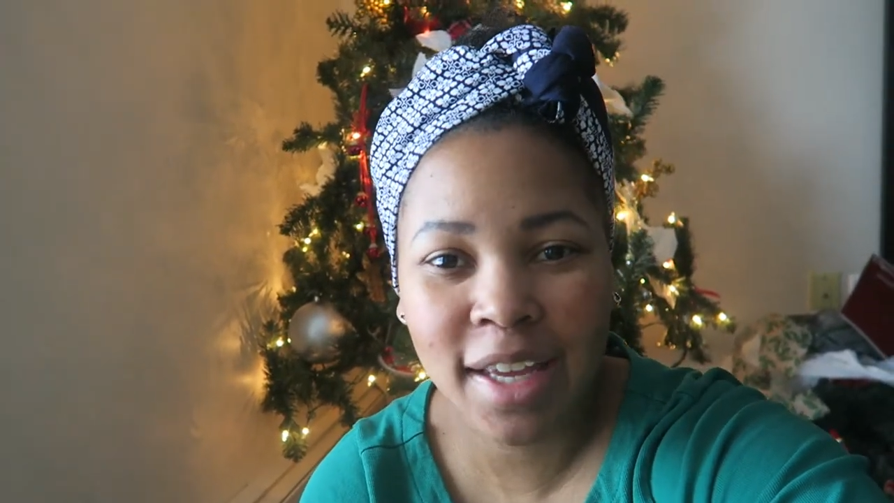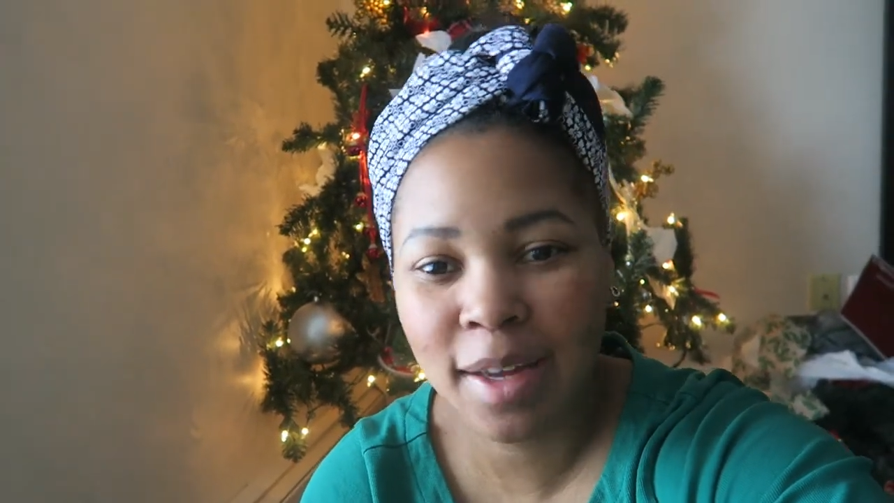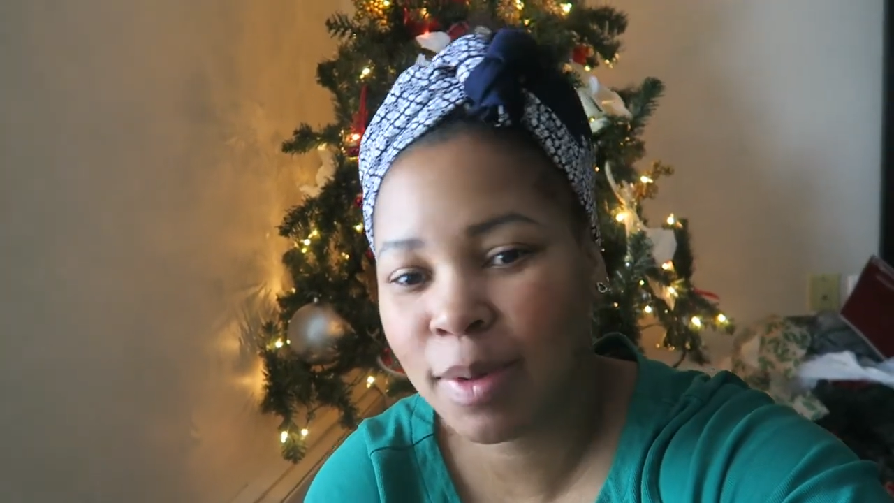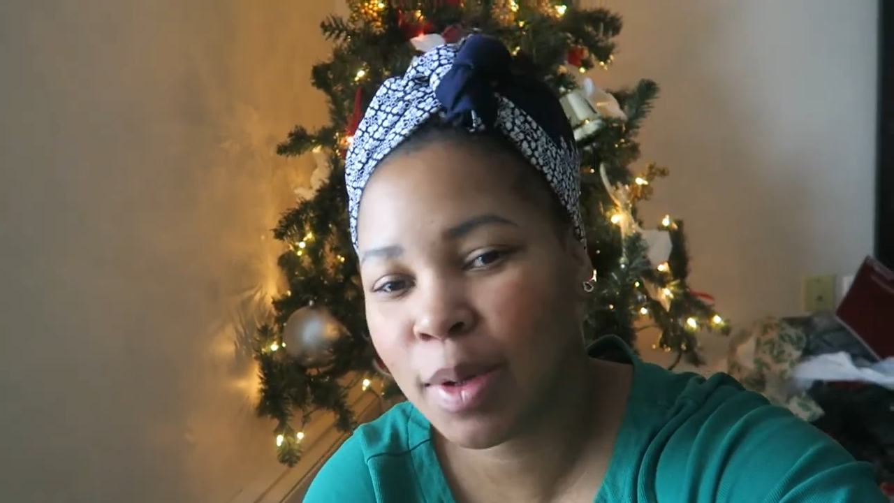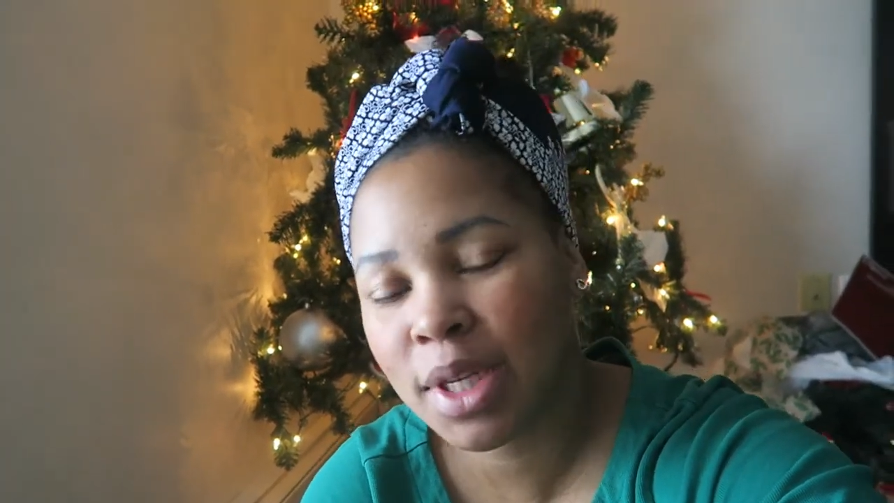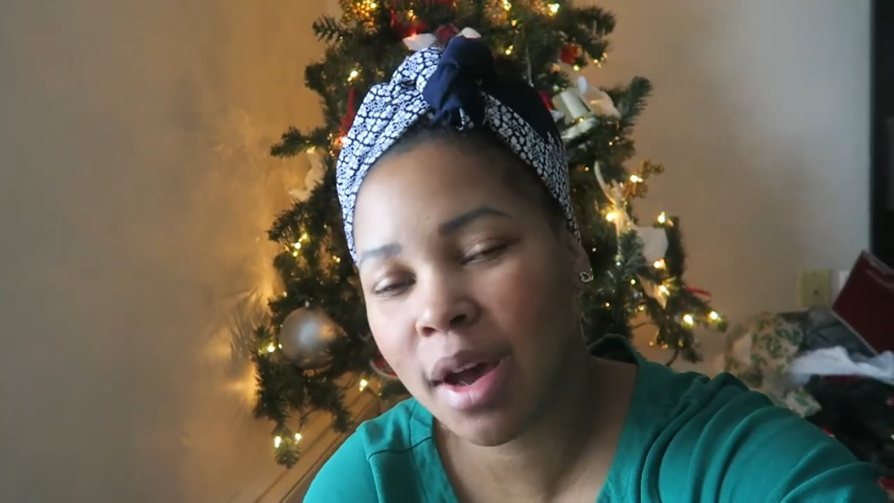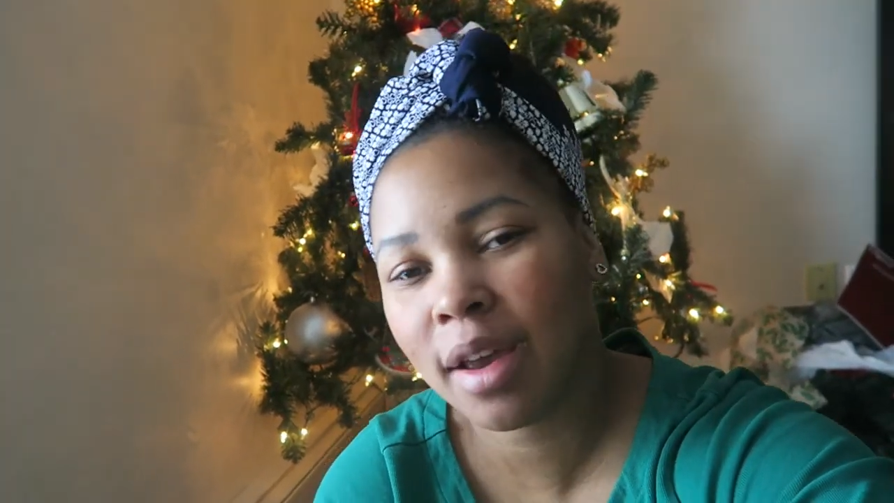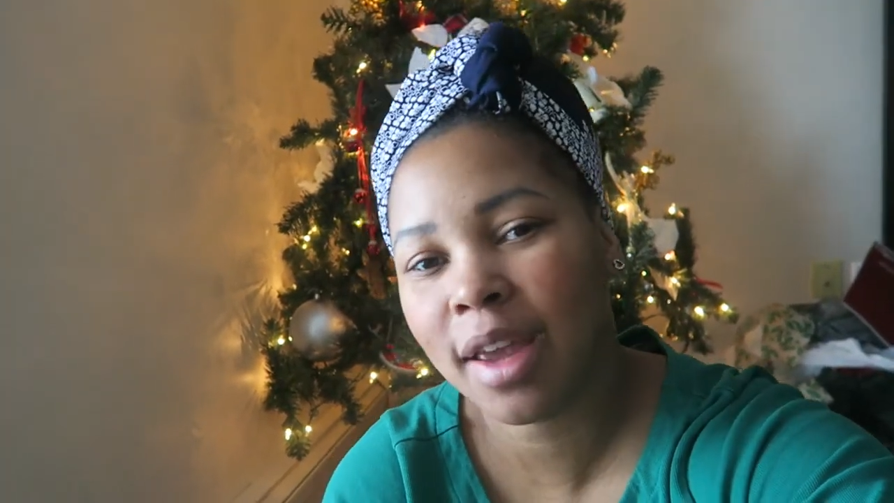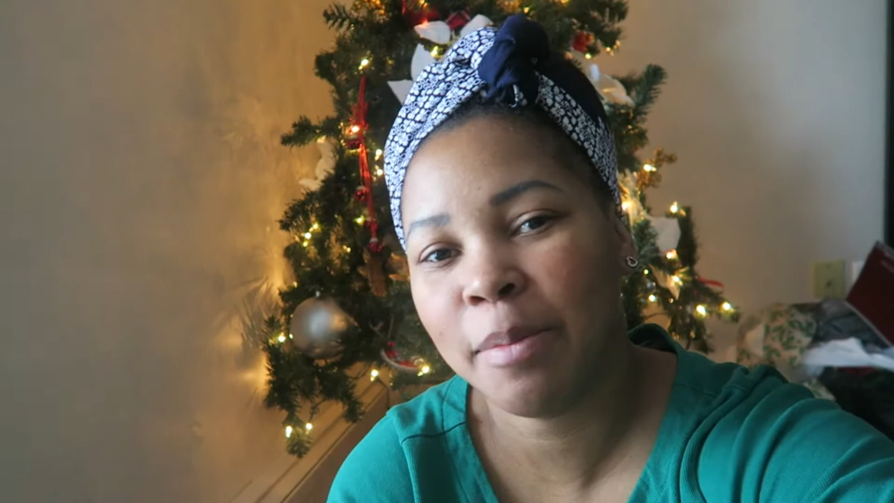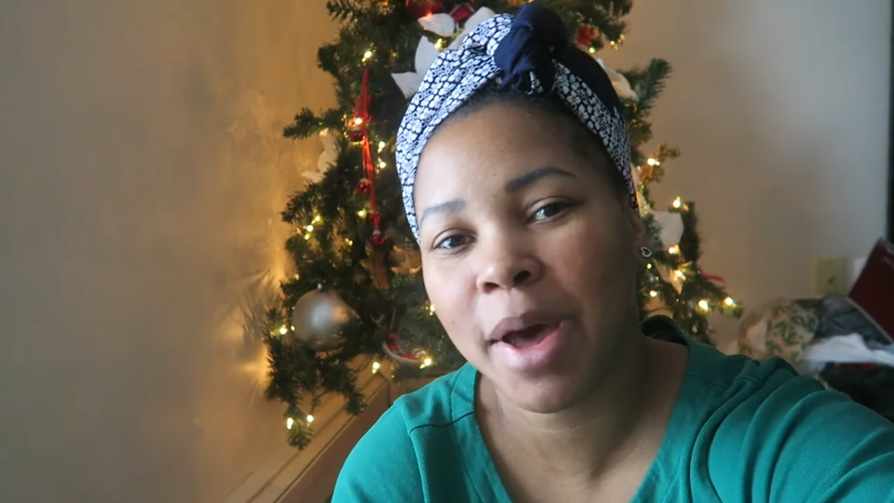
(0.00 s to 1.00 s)
and we were
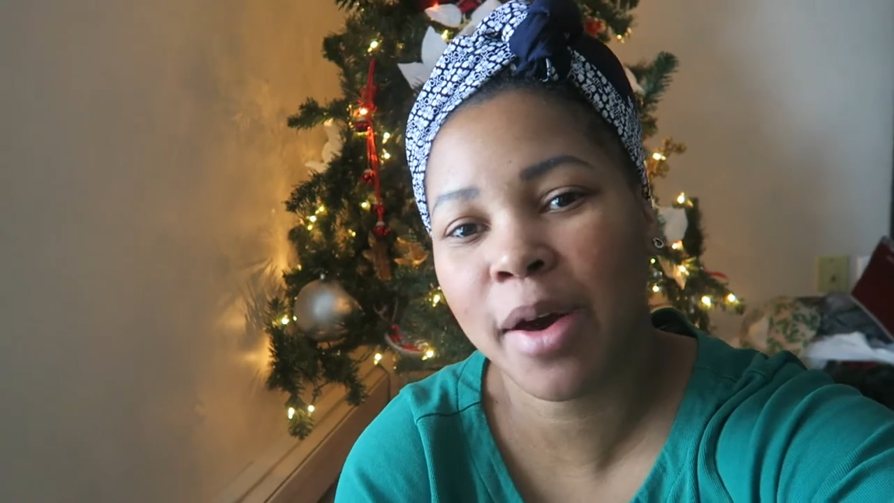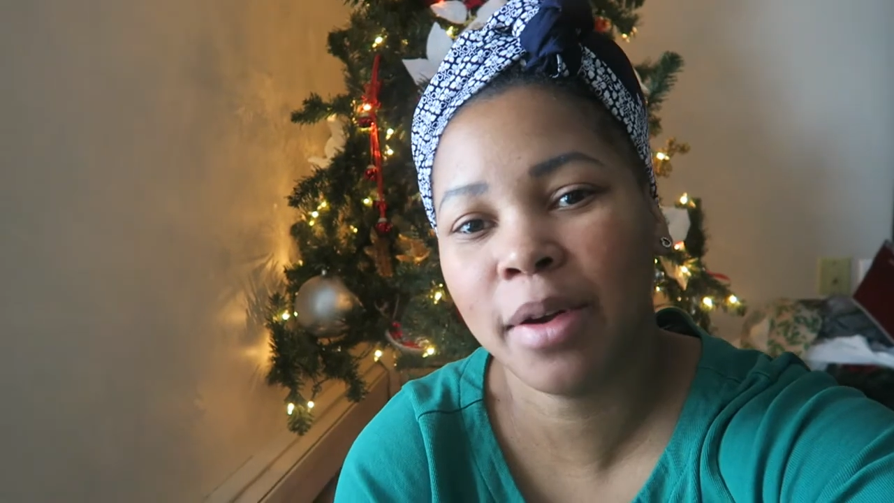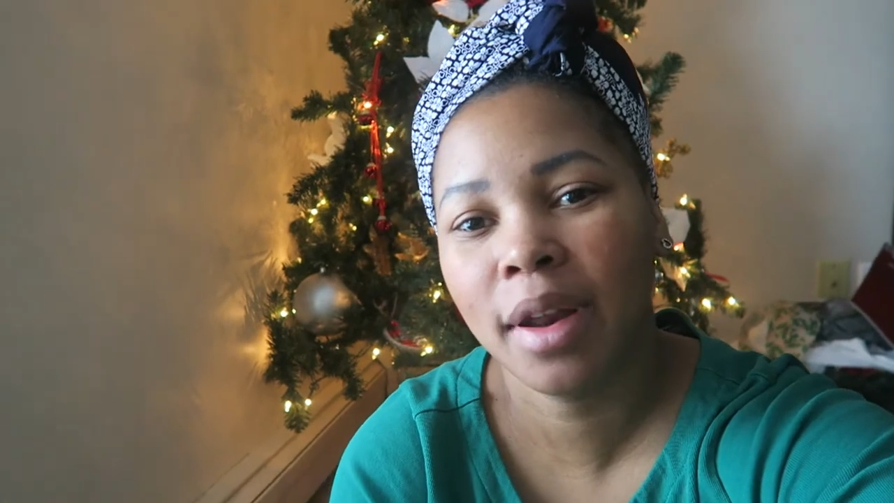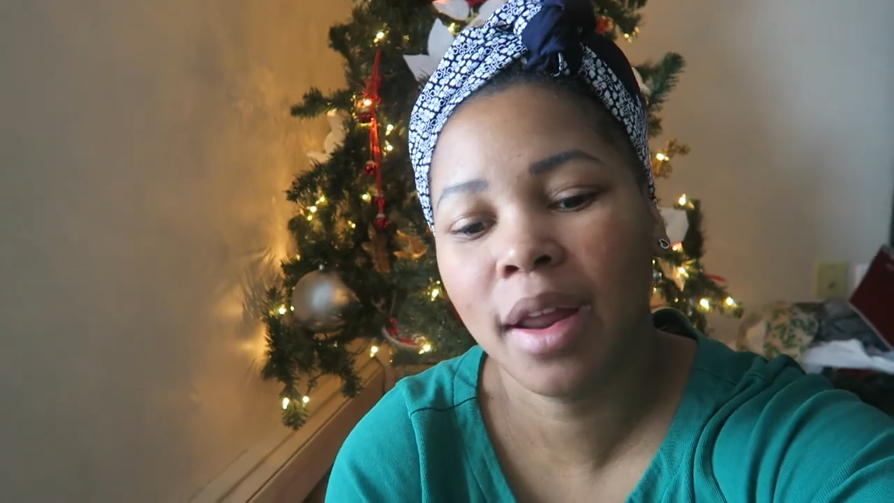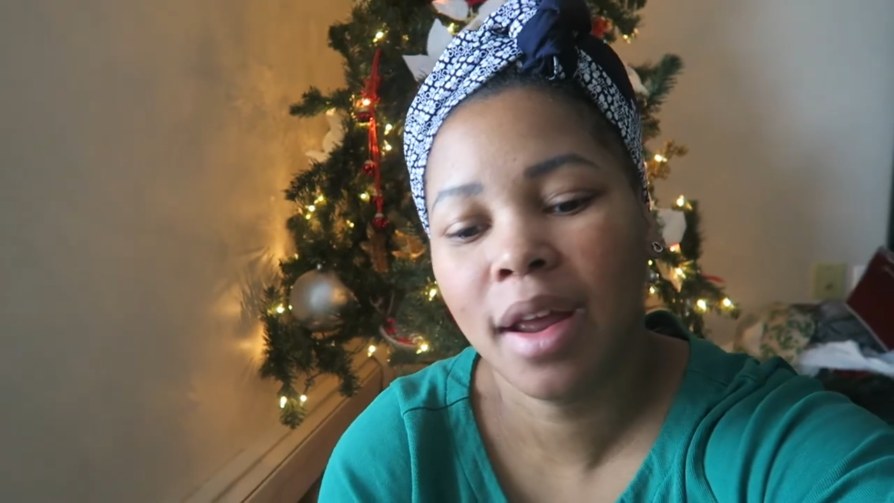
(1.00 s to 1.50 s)
talking about